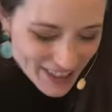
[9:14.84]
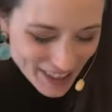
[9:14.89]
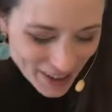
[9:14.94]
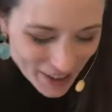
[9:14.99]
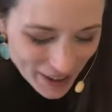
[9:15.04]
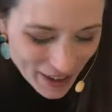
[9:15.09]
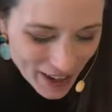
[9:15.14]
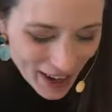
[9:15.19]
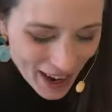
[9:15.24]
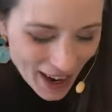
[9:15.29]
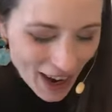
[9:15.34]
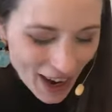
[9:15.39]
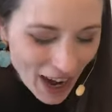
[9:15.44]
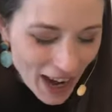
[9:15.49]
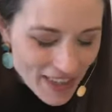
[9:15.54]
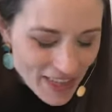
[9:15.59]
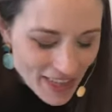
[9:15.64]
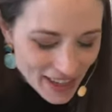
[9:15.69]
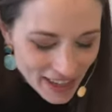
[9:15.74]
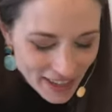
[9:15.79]
so
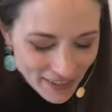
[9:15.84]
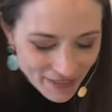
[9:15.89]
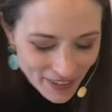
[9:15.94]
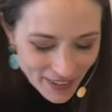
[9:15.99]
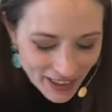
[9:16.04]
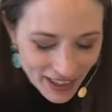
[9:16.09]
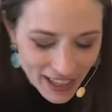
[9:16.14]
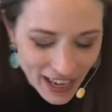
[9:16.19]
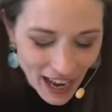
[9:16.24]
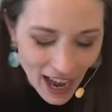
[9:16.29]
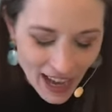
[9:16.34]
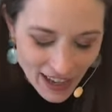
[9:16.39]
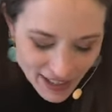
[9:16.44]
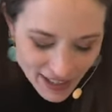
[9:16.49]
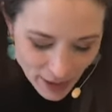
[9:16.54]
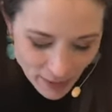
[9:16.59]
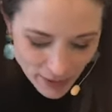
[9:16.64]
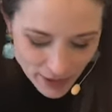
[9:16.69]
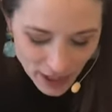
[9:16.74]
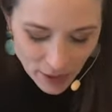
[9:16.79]
I think like as
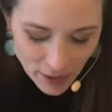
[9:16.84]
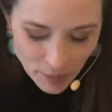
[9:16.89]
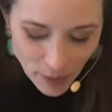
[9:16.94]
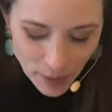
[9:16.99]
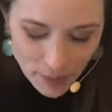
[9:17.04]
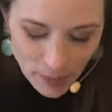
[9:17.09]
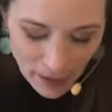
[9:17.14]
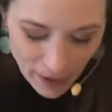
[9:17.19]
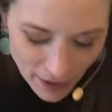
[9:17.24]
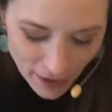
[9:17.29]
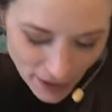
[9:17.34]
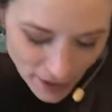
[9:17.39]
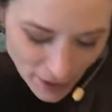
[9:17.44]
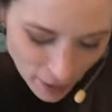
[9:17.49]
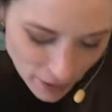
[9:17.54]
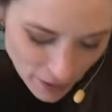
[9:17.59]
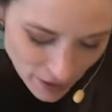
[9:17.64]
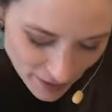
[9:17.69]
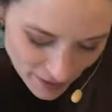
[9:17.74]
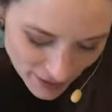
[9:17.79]
I was like preparing
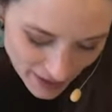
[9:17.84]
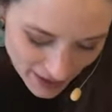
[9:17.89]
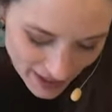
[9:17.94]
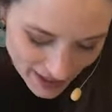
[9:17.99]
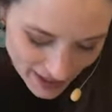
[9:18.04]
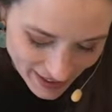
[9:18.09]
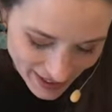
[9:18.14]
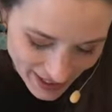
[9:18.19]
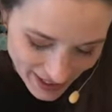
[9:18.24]
notes for this,